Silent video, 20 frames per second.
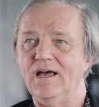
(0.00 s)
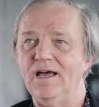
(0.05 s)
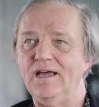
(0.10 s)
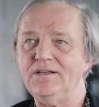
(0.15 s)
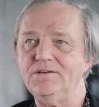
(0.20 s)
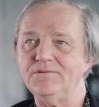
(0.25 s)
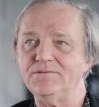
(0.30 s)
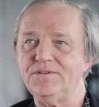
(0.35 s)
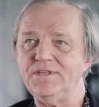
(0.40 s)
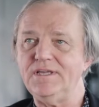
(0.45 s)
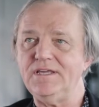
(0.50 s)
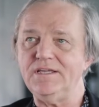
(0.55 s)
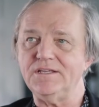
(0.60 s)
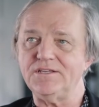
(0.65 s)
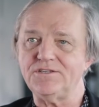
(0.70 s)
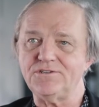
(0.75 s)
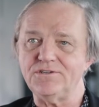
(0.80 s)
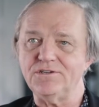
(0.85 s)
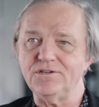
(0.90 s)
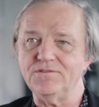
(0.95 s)
I don't think
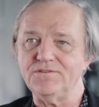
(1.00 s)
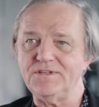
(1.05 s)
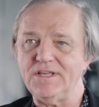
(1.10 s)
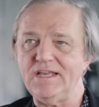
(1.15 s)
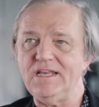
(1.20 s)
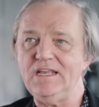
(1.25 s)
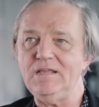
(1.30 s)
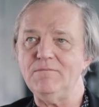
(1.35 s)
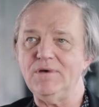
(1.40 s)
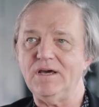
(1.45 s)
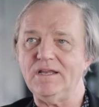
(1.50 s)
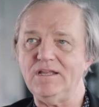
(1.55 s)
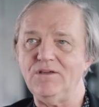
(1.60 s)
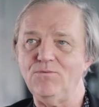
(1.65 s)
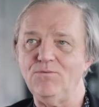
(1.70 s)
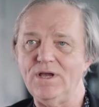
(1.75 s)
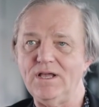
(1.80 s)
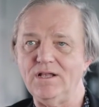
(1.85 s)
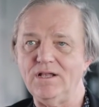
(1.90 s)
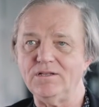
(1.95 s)
it serves anybody
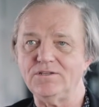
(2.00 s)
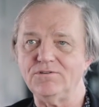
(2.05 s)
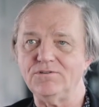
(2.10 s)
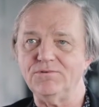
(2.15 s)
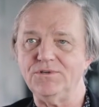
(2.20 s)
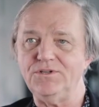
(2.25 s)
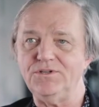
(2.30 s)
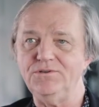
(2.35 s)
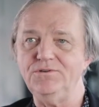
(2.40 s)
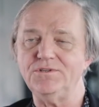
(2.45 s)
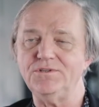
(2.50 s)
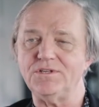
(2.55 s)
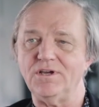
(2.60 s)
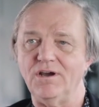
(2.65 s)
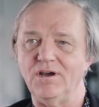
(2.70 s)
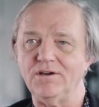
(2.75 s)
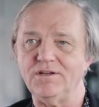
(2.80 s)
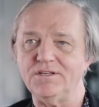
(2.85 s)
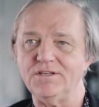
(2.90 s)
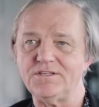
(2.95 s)
well to reduce
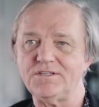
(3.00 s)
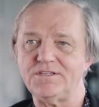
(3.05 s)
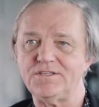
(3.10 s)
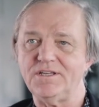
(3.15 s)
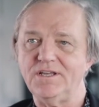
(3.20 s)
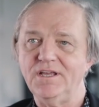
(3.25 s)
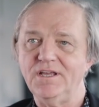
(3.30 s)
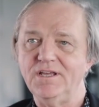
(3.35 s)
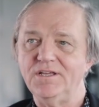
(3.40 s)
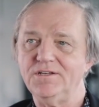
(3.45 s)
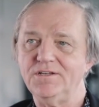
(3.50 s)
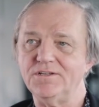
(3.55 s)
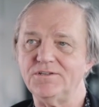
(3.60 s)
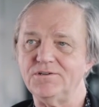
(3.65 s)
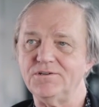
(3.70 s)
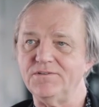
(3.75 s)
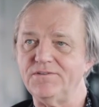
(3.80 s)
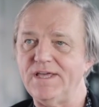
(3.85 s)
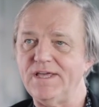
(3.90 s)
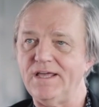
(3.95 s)
artists to
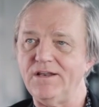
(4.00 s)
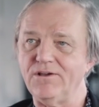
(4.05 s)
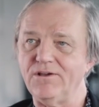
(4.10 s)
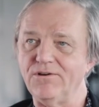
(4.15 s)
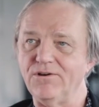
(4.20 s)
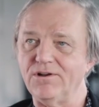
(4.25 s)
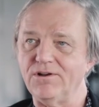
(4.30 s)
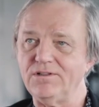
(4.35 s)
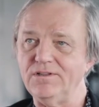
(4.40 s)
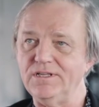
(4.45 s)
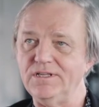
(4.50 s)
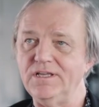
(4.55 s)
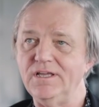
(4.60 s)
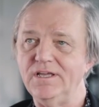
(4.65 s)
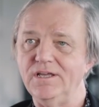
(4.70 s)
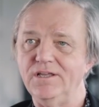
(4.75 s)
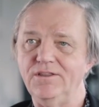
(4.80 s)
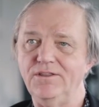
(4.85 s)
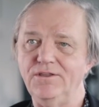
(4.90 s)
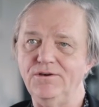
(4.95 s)
sort of categorically
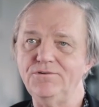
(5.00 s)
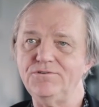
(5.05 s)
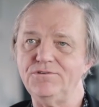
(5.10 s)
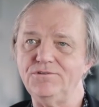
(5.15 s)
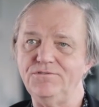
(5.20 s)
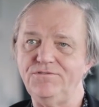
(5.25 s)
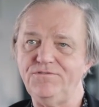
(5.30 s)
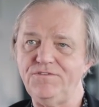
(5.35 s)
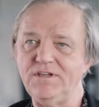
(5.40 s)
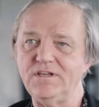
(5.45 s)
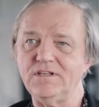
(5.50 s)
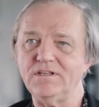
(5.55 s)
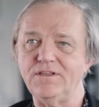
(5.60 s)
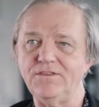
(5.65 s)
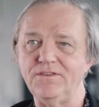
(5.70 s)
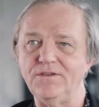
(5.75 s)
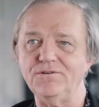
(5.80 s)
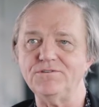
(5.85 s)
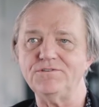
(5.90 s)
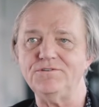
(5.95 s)
those who feel
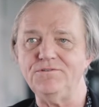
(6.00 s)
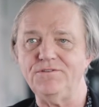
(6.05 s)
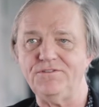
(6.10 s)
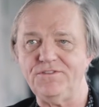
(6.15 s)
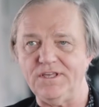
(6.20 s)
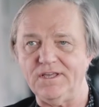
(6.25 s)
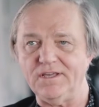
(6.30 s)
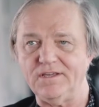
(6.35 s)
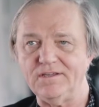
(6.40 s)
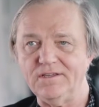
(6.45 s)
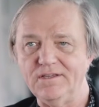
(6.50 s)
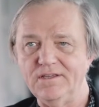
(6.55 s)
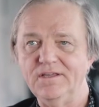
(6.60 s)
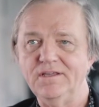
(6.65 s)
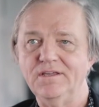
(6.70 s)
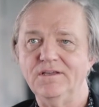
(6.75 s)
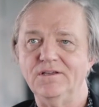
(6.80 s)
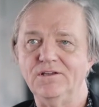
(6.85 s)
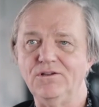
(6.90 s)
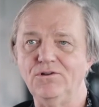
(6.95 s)
and those who think.
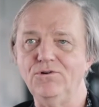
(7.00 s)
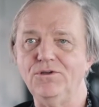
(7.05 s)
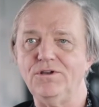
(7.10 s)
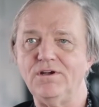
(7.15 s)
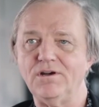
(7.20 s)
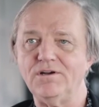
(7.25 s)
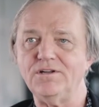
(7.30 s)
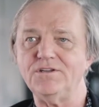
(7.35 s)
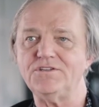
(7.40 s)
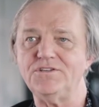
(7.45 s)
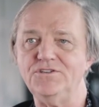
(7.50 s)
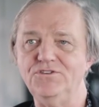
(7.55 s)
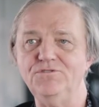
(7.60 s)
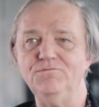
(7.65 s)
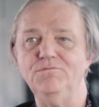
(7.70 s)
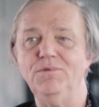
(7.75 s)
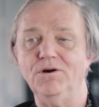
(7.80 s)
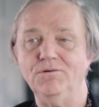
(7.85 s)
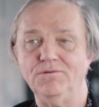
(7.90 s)
Good artists do